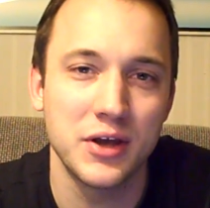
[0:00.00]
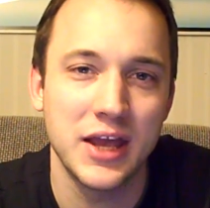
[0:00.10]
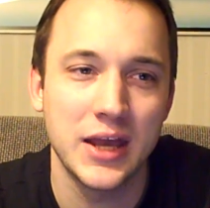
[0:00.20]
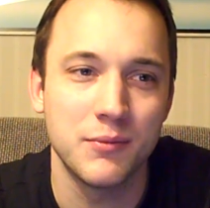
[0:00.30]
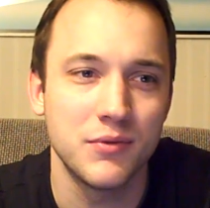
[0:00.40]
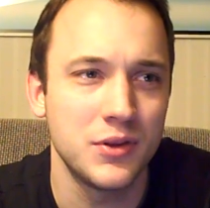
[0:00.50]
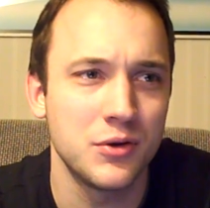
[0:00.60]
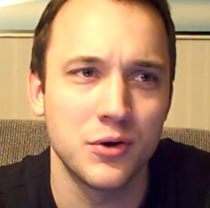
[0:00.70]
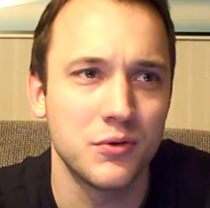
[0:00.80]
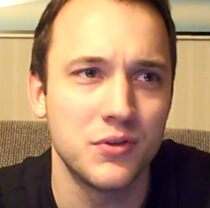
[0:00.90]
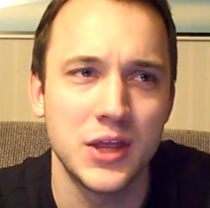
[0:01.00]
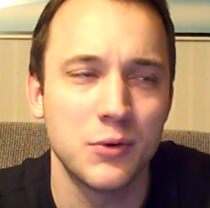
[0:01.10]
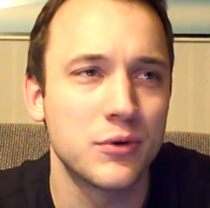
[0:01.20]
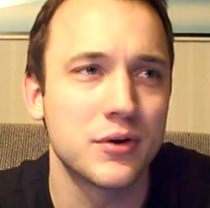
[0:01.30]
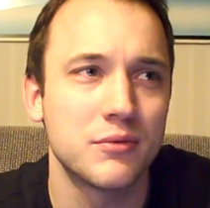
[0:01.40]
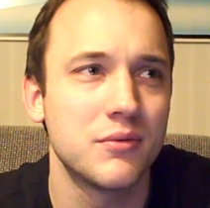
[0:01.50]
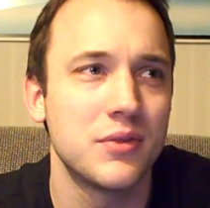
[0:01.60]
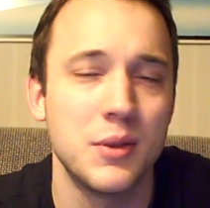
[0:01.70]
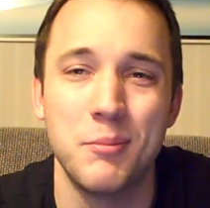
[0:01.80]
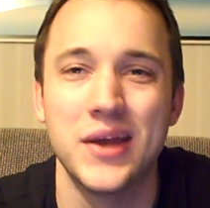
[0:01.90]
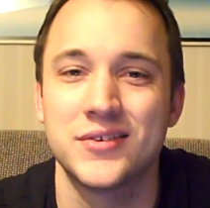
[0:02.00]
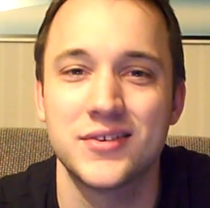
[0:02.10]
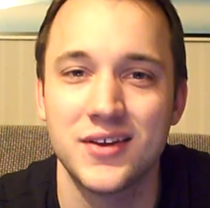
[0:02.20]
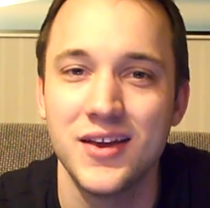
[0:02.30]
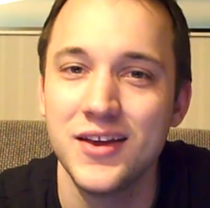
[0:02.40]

game, they were the best,